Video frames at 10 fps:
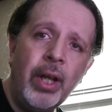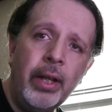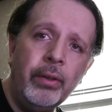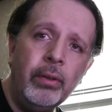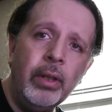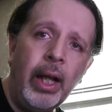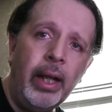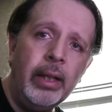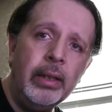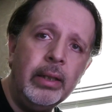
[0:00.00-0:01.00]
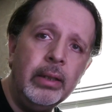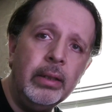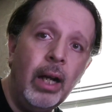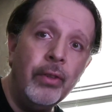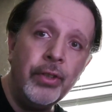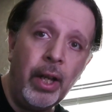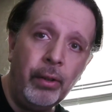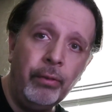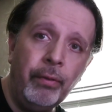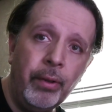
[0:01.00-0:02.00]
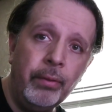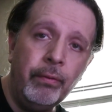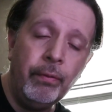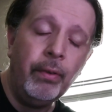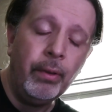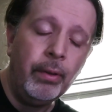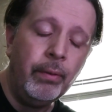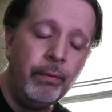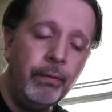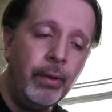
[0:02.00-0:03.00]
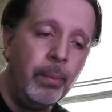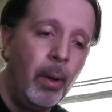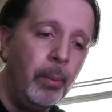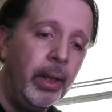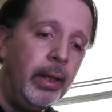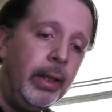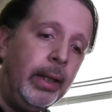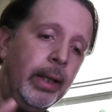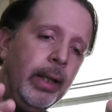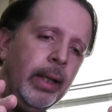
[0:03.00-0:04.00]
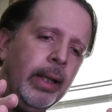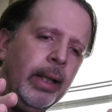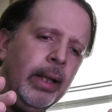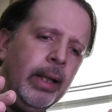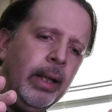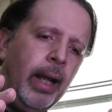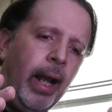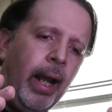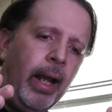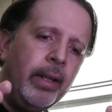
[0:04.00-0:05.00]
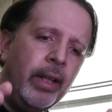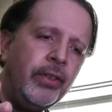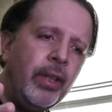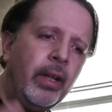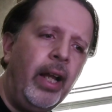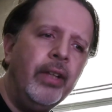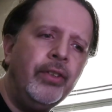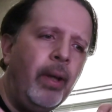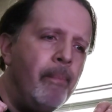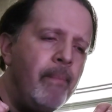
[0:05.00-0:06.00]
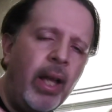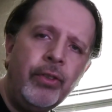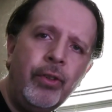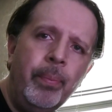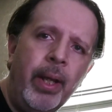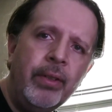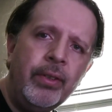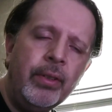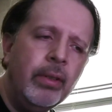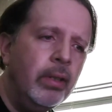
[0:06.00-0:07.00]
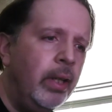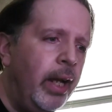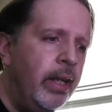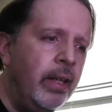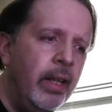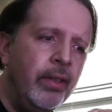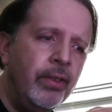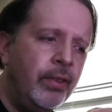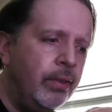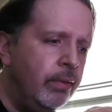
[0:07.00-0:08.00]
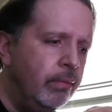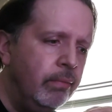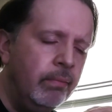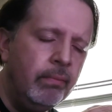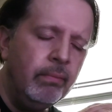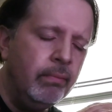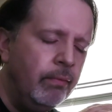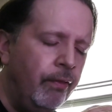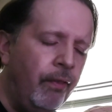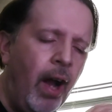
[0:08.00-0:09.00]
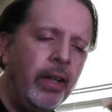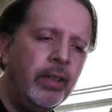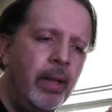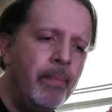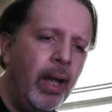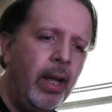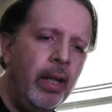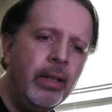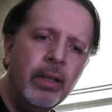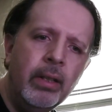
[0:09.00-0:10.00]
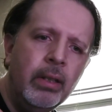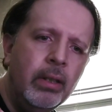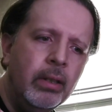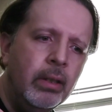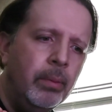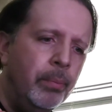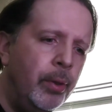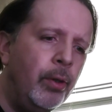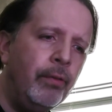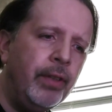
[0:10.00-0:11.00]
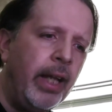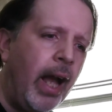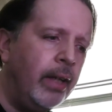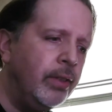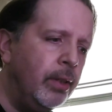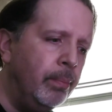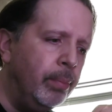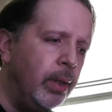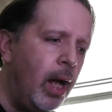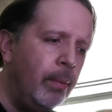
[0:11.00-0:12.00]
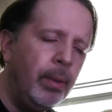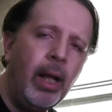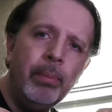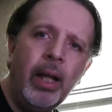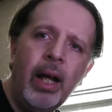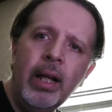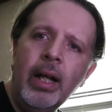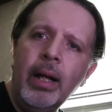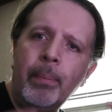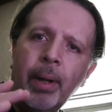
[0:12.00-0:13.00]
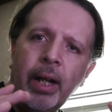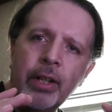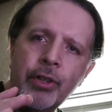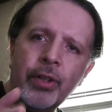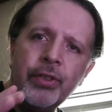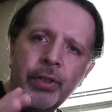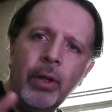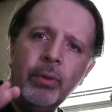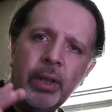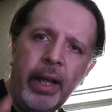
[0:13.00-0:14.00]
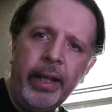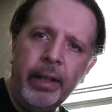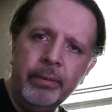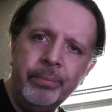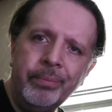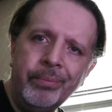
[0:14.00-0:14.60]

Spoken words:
title untitled for the moment. And they said it's a masterpiece. It is finely made, beautifully acted, blah, blah, blah, but I just don't like it.